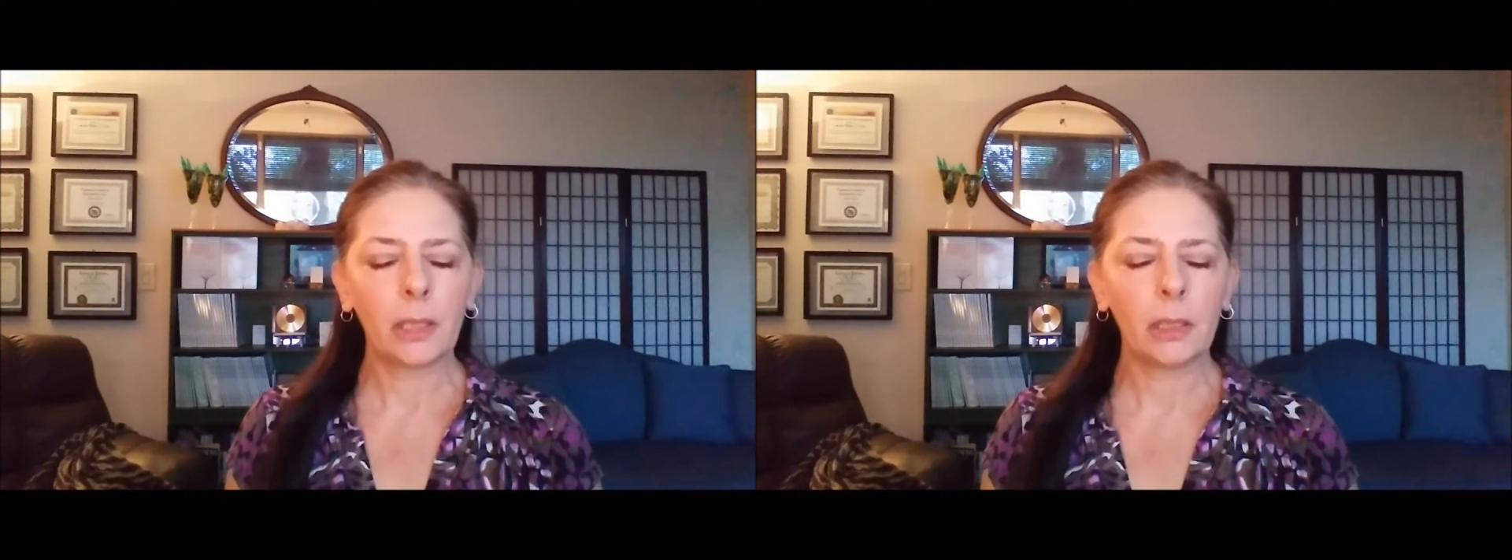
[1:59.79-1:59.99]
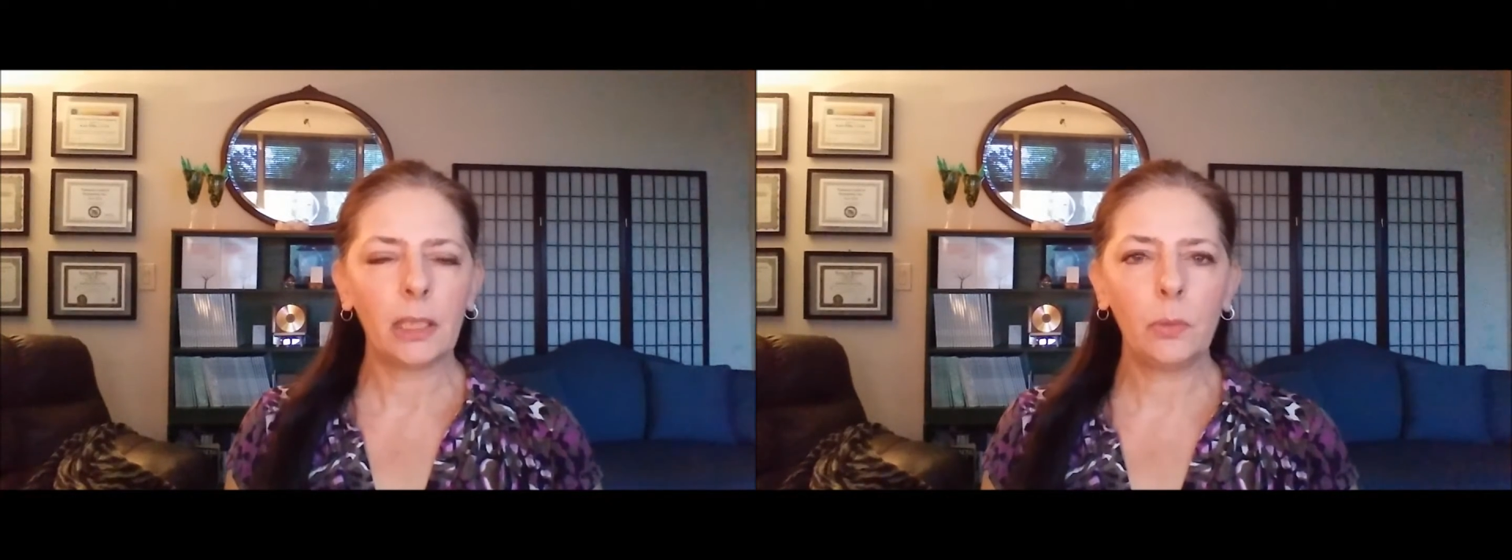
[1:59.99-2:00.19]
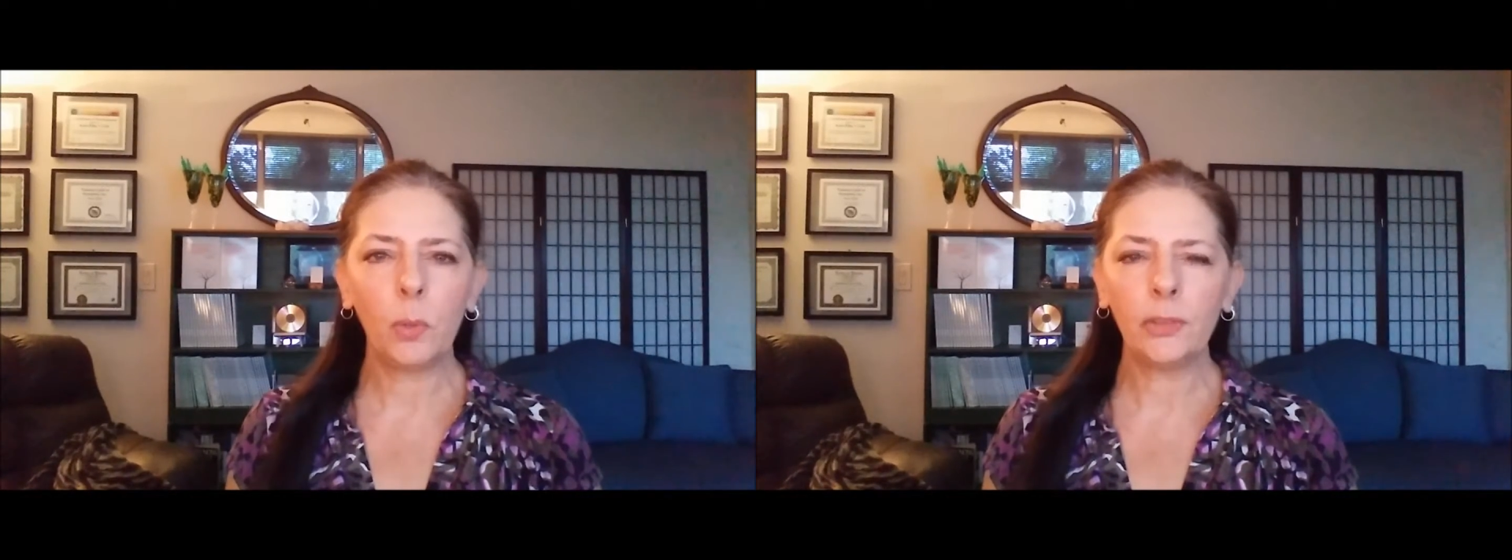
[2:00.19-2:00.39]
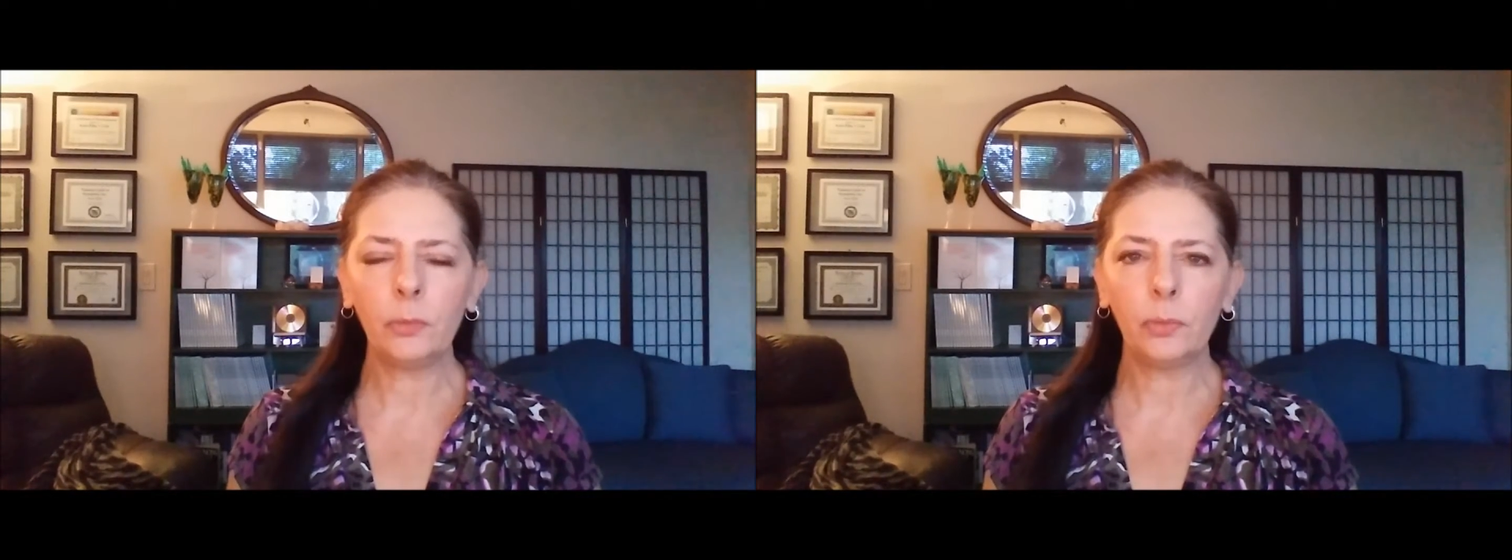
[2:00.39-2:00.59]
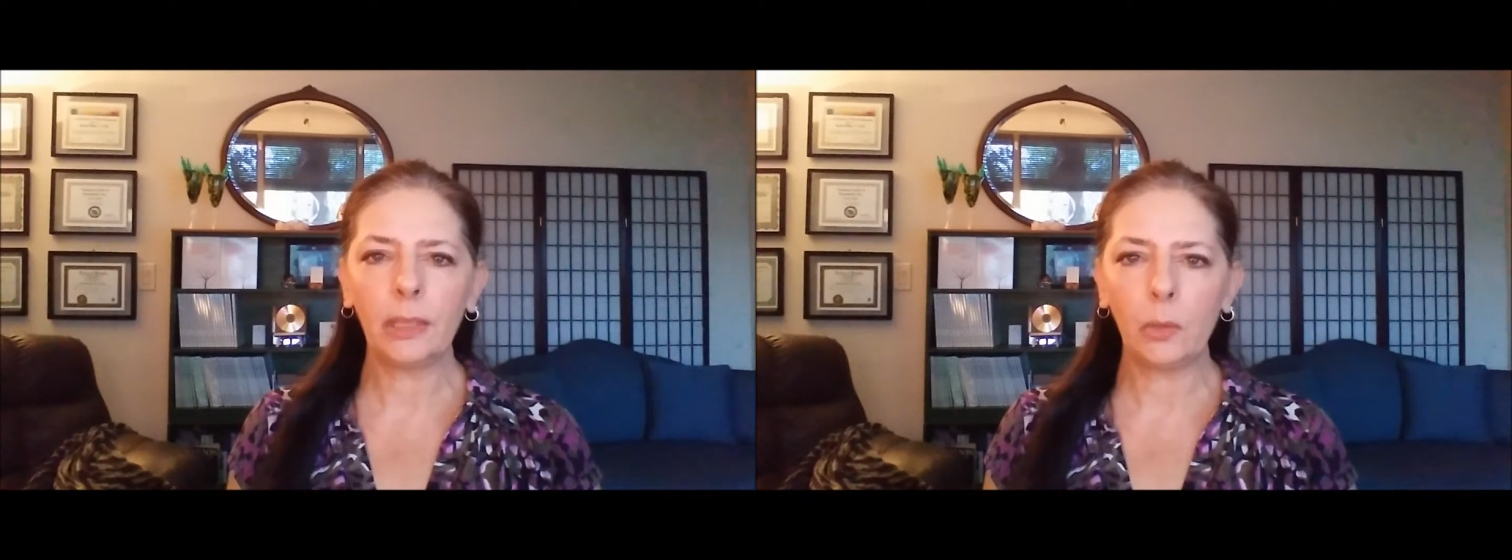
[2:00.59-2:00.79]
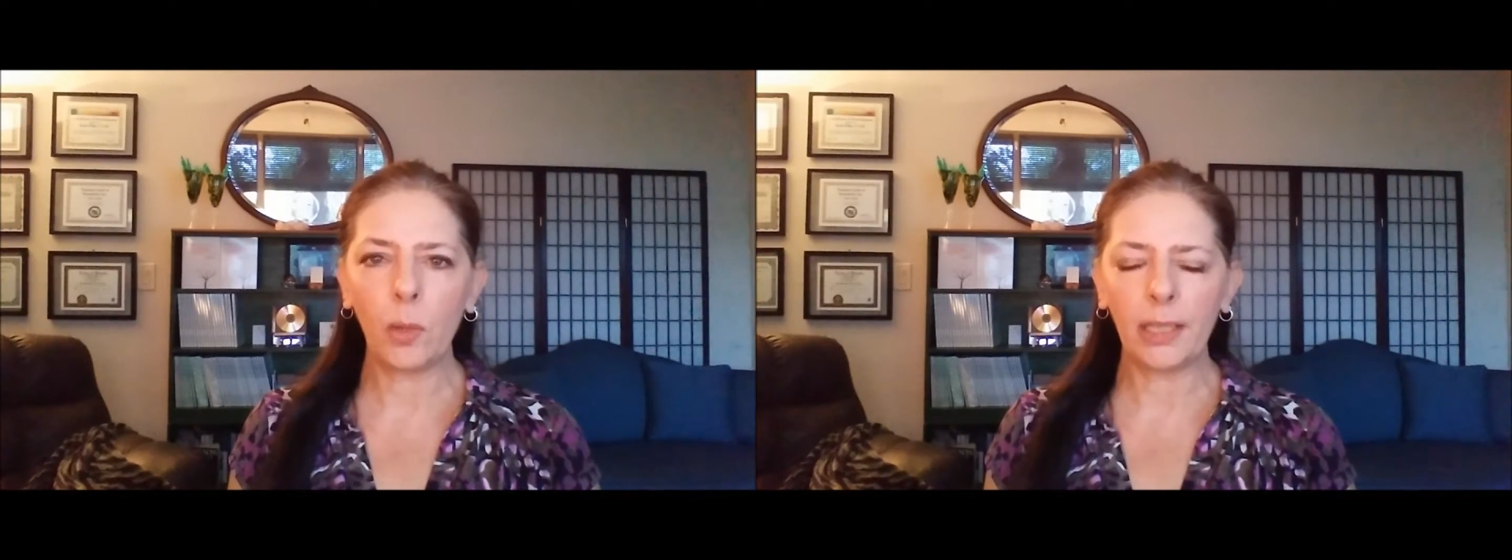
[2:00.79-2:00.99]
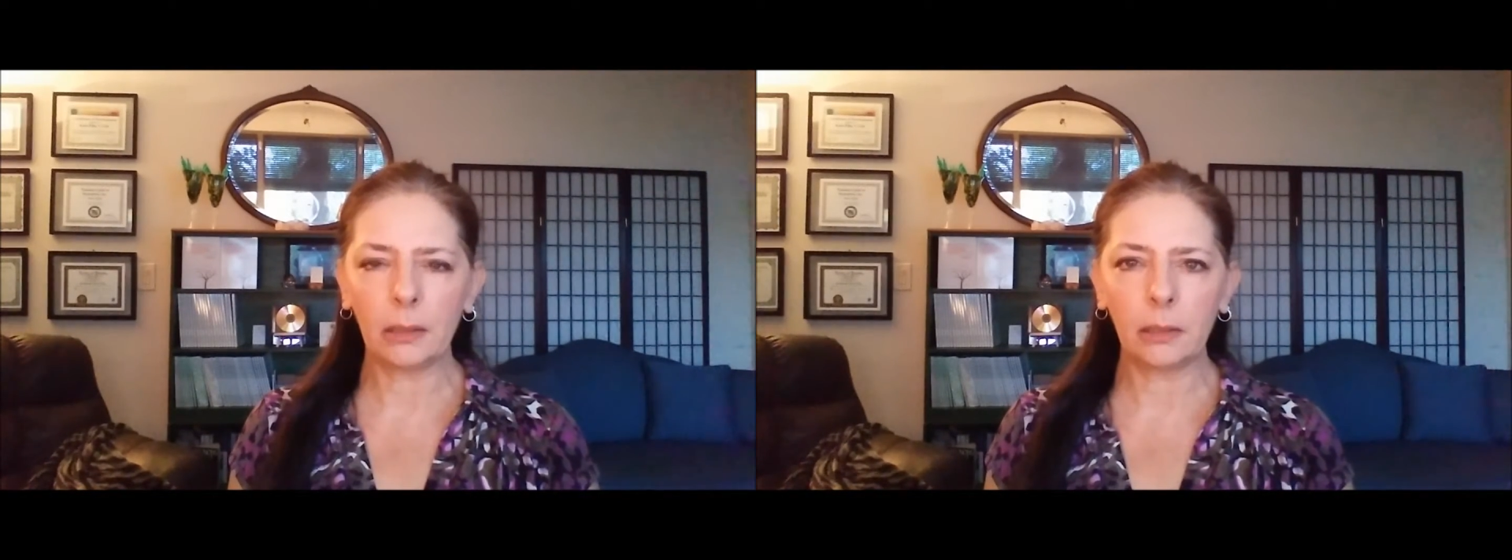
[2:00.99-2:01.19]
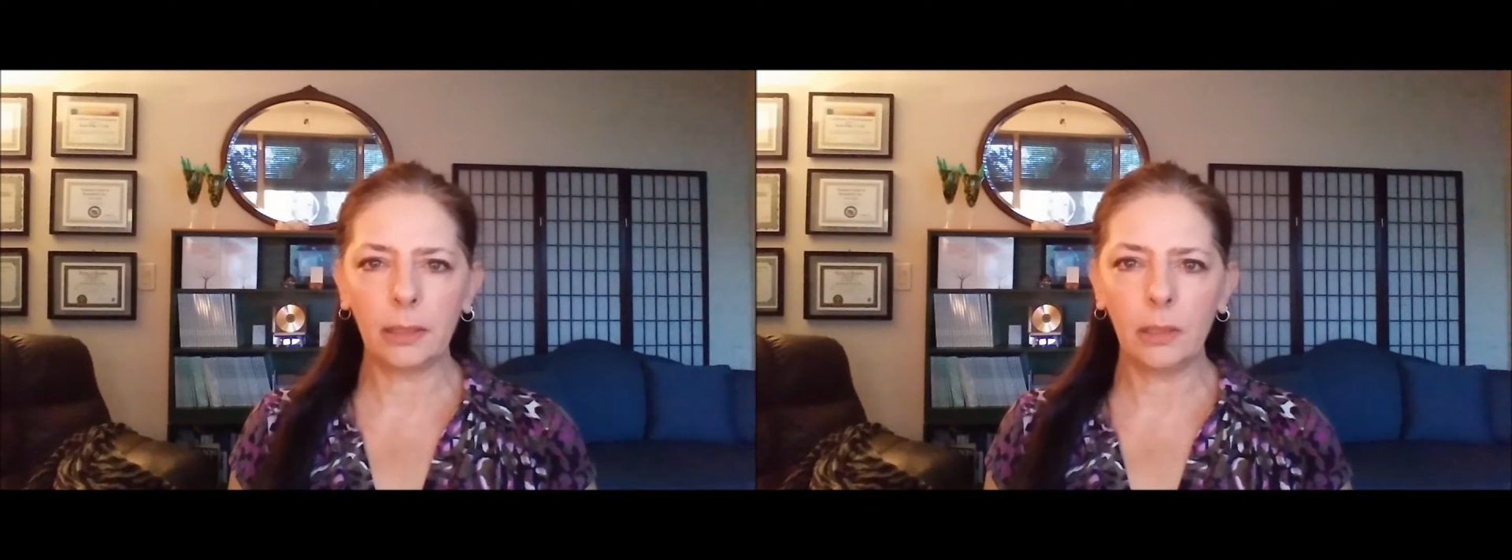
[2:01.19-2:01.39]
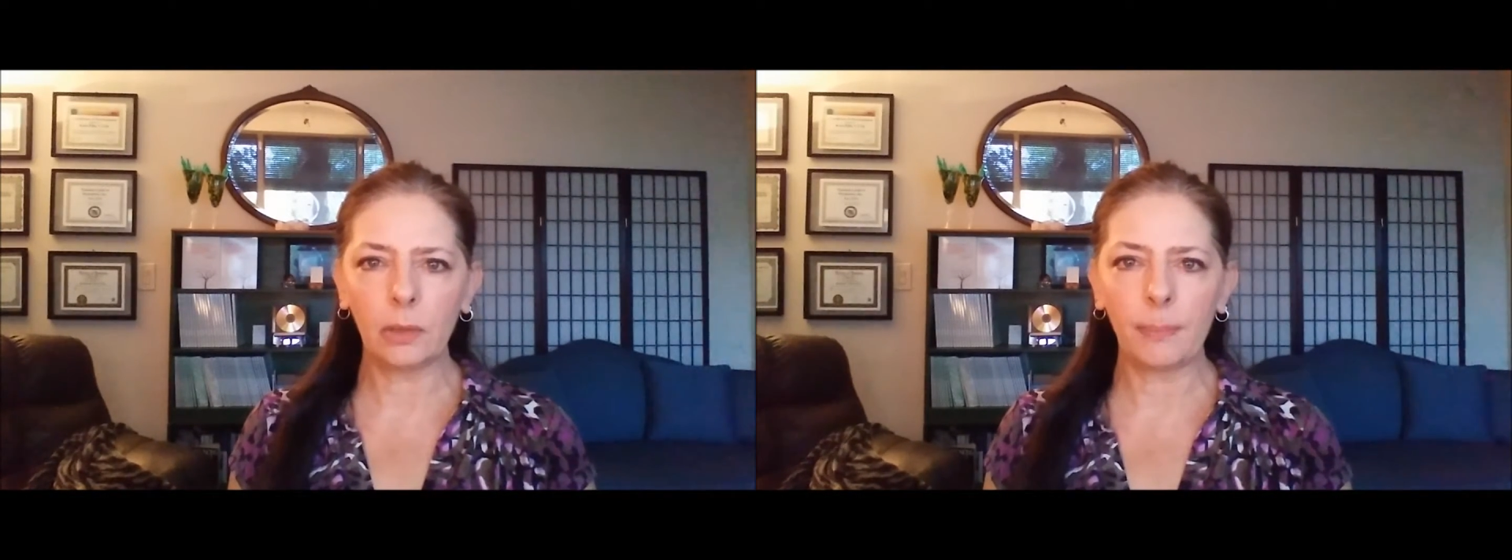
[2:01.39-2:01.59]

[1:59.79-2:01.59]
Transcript: he wasn't really quite clear